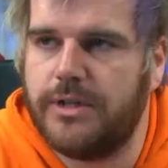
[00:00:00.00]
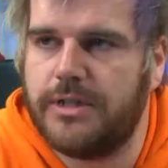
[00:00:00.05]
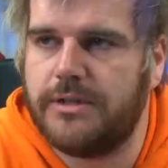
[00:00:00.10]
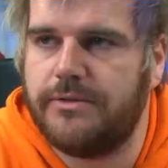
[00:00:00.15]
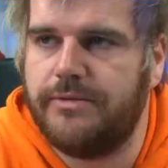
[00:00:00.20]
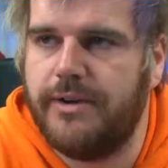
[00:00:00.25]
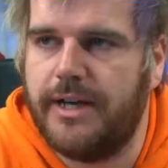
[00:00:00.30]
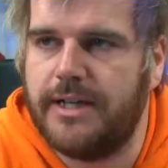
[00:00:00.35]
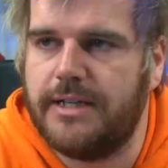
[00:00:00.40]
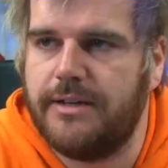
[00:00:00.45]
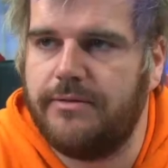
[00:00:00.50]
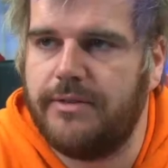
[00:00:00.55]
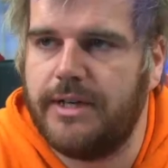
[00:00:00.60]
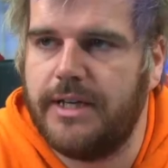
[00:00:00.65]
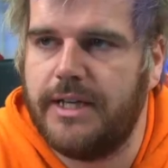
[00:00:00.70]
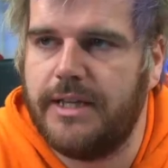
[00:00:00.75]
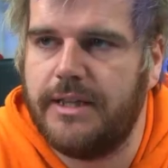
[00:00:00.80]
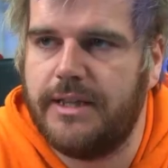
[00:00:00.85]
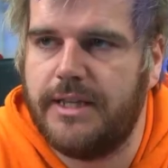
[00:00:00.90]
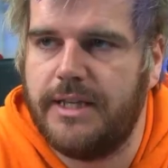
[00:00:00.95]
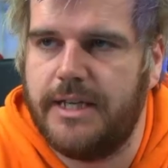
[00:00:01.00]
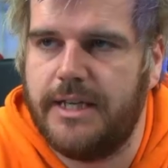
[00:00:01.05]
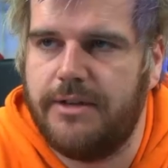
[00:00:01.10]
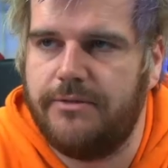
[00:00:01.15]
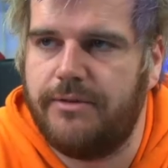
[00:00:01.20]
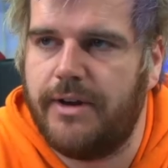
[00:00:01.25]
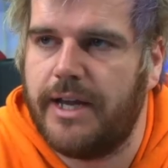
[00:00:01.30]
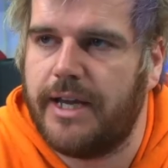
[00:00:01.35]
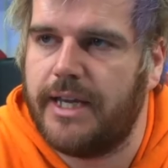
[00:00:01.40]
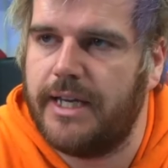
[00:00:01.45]
is effectively the
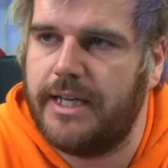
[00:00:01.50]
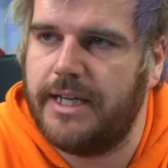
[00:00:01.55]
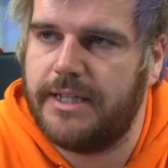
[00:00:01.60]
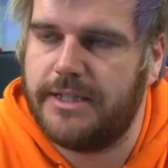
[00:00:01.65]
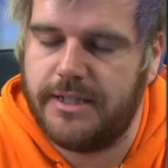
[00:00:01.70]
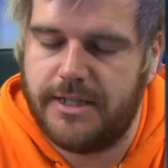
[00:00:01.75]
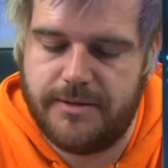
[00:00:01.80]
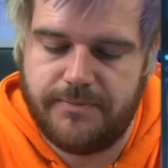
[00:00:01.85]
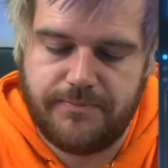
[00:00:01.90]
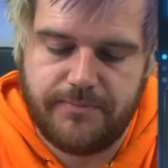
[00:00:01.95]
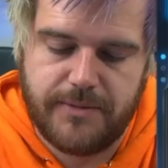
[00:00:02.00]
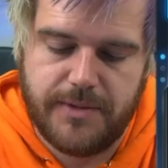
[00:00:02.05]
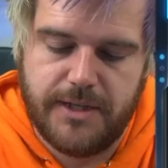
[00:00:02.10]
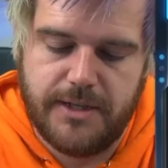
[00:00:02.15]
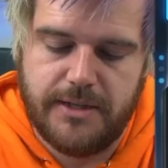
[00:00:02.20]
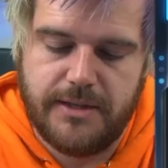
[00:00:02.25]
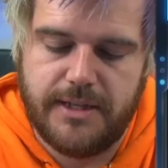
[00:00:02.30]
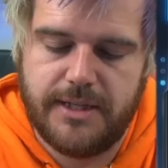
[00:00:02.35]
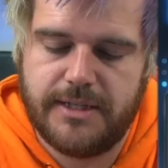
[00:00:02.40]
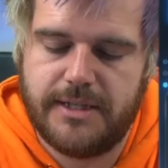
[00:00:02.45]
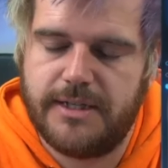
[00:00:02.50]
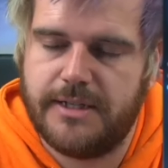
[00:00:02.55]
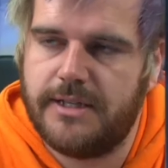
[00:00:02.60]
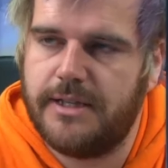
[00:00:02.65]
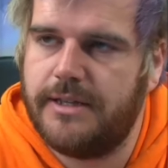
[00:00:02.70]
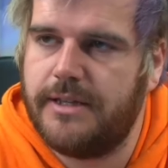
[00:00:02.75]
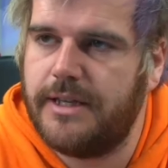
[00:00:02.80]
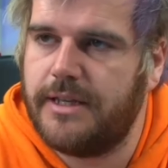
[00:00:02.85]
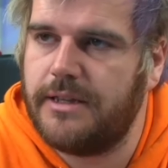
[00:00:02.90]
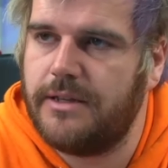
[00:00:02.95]
regulator. This is
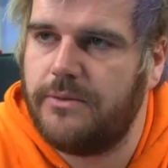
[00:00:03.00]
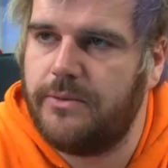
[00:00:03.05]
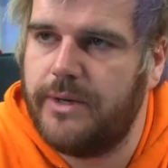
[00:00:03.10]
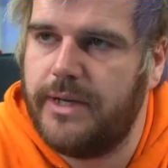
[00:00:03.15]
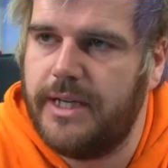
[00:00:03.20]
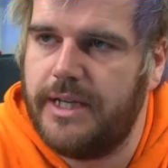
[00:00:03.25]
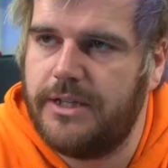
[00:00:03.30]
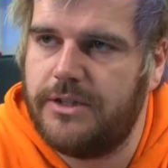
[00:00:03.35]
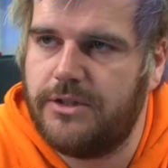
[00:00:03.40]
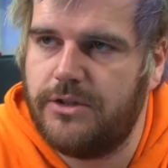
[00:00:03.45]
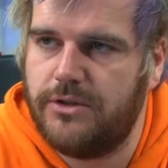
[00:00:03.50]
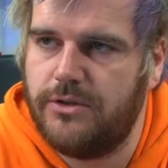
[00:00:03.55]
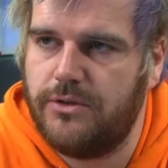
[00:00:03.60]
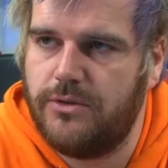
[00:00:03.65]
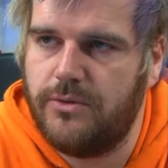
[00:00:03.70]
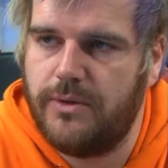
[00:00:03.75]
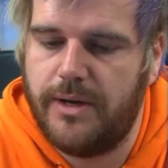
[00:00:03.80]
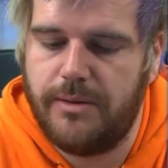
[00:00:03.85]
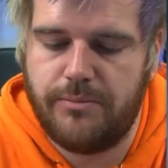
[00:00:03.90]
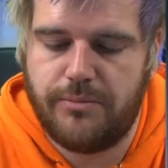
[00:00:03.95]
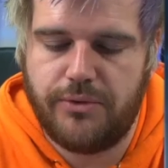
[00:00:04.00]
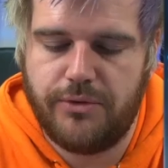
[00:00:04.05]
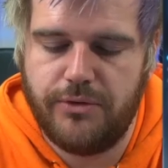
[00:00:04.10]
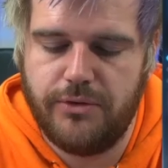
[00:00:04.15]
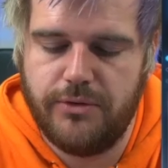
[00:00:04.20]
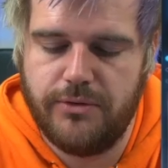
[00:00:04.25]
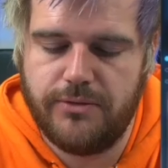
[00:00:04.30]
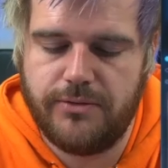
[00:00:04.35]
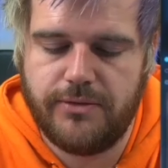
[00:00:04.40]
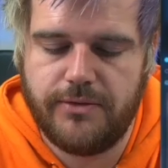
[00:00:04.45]
the thing that we need to
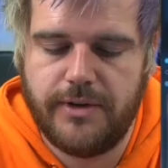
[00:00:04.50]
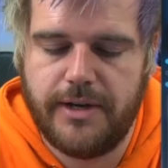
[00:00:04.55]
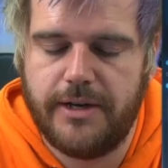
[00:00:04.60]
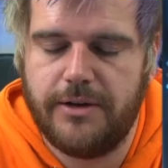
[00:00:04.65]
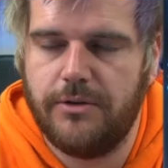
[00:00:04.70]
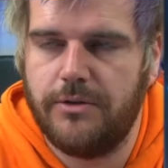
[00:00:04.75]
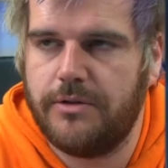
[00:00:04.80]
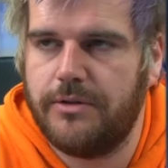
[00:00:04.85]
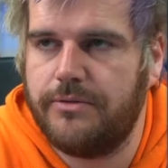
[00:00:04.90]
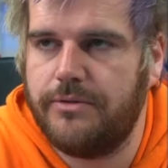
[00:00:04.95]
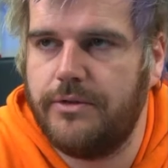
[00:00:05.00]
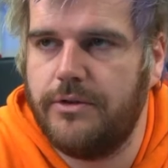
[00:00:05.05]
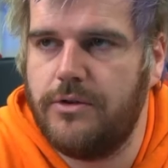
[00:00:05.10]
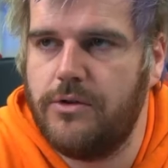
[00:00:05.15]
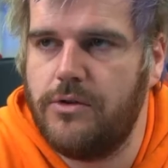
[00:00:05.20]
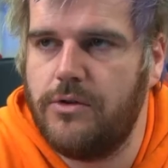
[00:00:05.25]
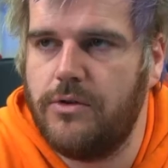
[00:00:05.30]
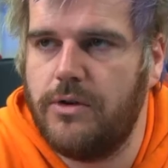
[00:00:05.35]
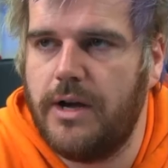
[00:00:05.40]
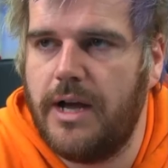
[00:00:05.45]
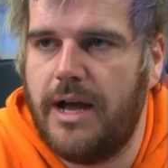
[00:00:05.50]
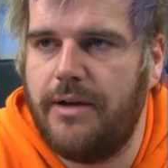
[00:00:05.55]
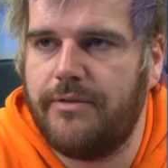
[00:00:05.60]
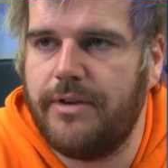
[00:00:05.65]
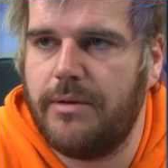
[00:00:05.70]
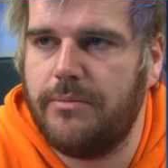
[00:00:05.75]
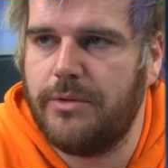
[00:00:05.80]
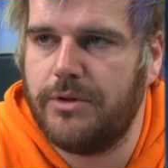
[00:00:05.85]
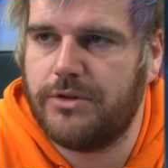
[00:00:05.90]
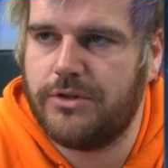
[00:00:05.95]
improve in order for
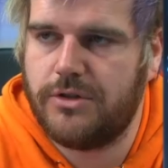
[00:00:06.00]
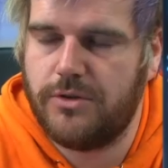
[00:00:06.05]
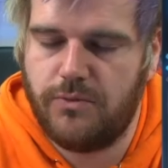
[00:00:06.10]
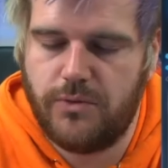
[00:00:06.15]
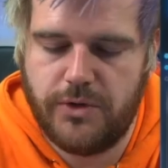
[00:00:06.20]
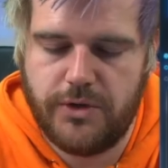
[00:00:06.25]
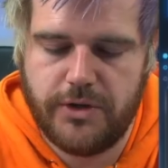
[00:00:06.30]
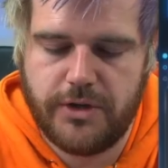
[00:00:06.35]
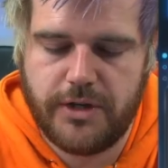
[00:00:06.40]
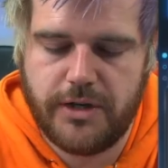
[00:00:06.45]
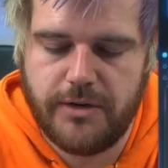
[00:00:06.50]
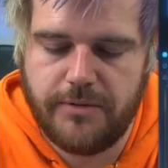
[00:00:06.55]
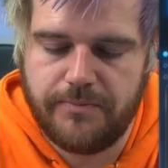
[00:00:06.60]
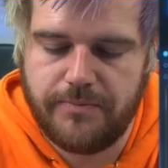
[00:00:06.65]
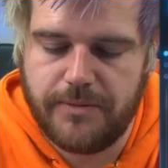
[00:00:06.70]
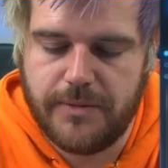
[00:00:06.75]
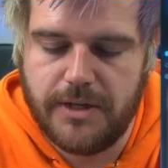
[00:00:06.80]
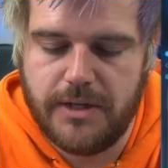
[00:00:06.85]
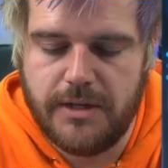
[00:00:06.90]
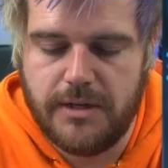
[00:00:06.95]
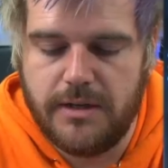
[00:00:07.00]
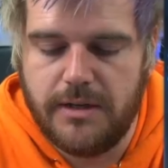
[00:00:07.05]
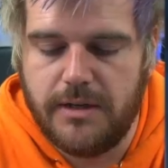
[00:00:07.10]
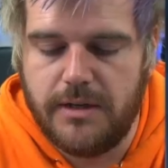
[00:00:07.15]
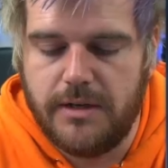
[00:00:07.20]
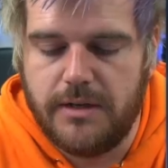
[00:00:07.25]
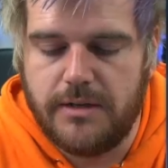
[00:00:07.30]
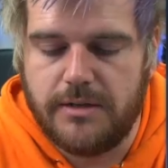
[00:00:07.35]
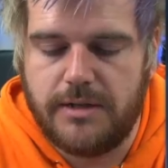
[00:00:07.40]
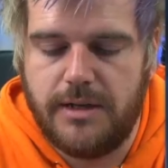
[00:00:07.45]
heavier mods to work.
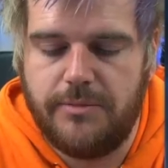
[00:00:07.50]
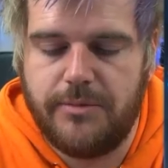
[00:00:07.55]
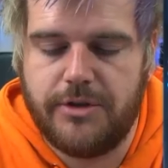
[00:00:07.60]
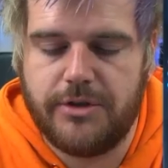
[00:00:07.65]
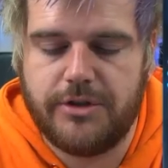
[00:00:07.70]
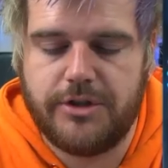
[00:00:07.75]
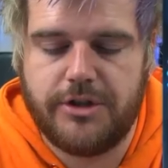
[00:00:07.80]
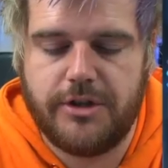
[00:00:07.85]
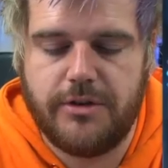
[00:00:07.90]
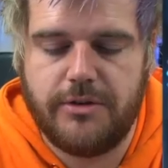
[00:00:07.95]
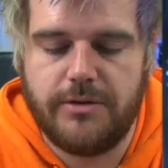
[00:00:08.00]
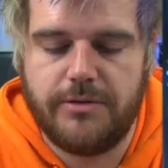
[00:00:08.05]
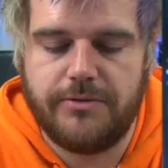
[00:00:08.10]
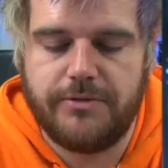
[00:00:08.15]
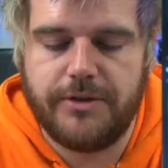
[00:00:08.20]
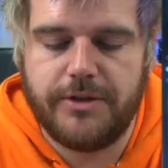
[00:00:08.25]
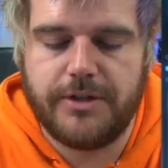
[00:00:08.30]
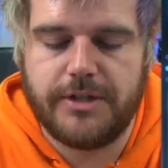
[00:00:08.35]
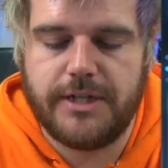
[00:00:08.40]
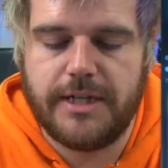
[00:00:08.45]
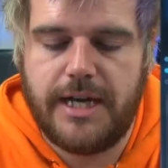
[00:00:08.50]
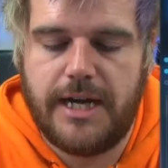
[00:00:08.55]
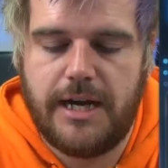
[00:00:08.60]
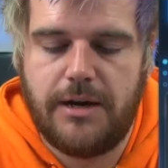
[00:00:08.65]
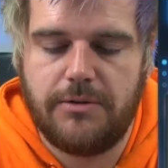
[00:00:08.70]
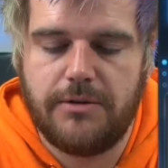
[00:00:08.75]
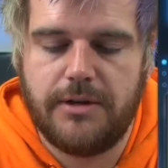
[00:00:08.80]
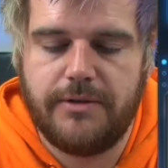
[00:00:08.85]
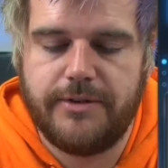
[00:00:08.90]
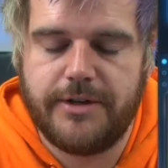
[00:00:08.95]
So let me just show you firstly
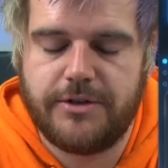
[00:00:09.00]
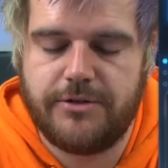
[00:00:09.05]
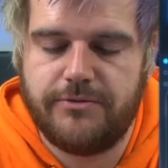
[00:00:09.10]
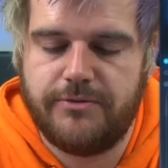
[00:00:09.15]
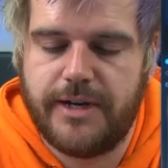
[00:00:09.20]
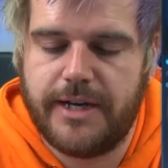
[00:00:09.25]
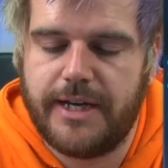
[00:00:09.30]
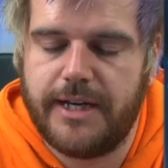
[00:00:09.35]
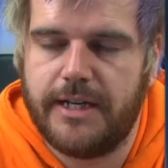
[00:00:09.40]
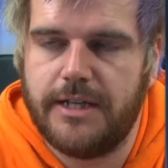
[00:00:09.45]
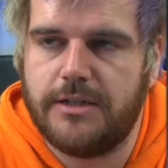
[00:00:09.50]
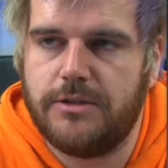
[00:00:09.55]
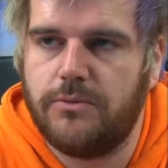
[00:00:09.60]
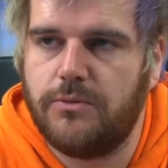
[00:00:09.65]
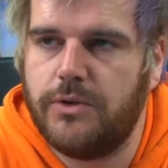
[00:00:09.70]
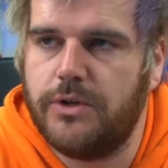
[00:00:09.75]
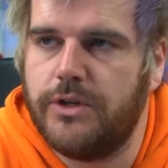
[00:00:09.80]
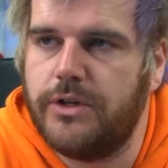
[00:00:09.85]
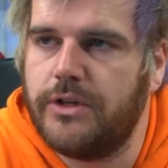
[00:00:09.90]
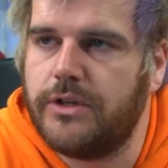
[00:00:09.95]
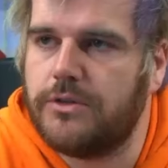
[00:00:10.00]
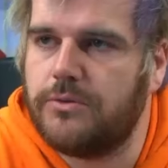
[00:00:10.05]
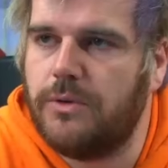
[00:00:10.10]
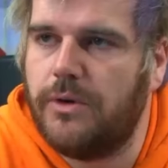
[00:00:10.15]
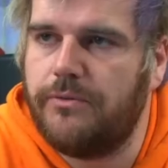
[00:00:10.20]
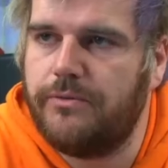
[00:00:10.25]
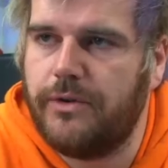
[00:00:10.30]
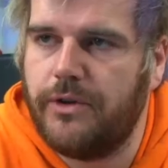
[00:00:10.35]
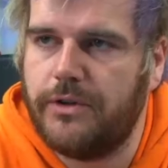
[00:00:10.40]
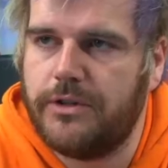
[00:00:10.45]
how the original regulator works,
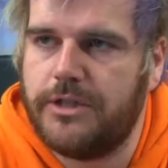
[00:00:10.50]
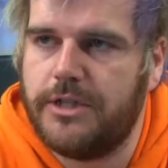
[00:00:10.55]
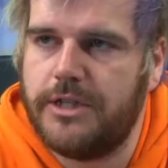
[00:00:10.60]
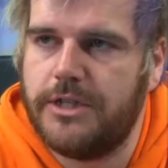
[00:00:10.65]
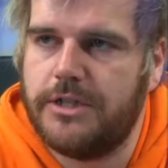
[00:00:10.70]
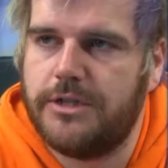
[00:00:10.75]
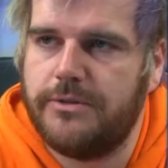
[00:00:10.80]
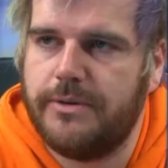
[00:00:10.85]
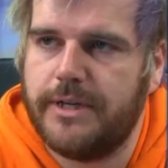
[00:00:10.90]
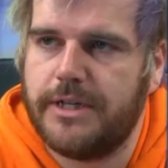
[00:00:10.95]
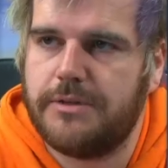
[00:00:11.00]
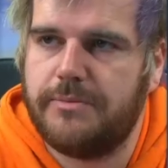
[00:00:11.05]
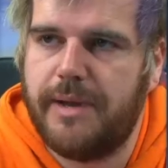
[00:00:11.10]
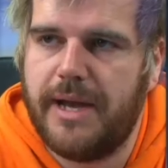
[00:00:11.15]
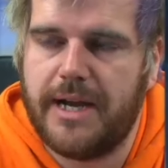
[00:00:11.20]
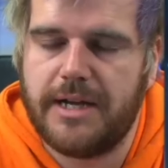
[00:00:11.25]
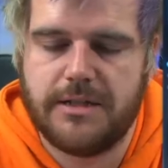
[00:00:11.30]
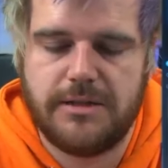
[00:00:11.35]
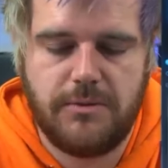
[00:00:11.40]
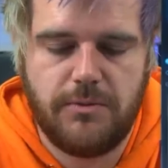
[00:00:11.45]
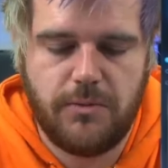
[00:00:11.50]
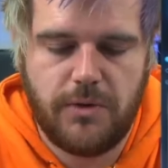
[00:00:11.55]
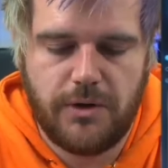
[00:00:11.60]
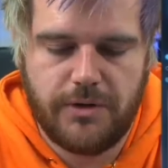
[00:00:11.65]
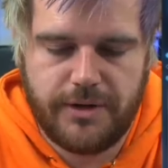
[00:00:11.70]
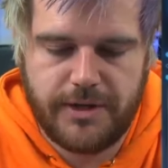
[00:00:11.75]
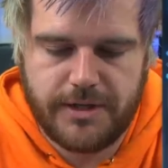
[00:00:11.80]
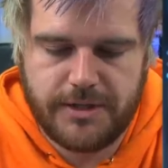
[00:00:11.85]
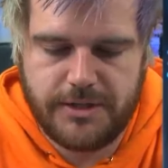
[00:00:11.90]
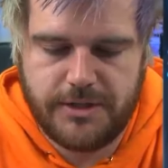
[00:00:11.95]
what voltages to expect and
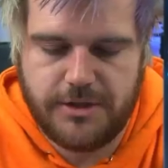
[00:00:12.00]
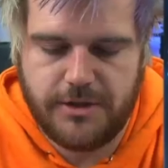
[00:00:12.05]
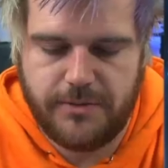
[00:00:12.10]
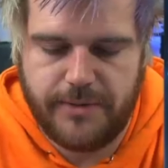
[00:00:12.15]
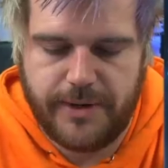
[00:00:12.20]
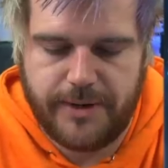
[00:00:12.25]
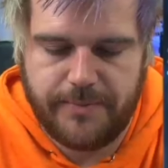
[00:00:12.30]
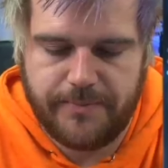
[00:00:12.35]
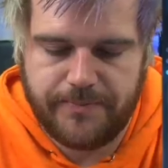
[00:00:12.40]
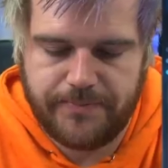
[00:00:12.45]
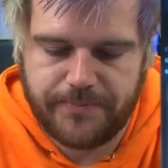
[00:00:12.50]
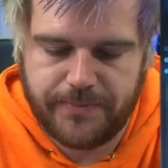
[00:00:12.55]
what things are doing.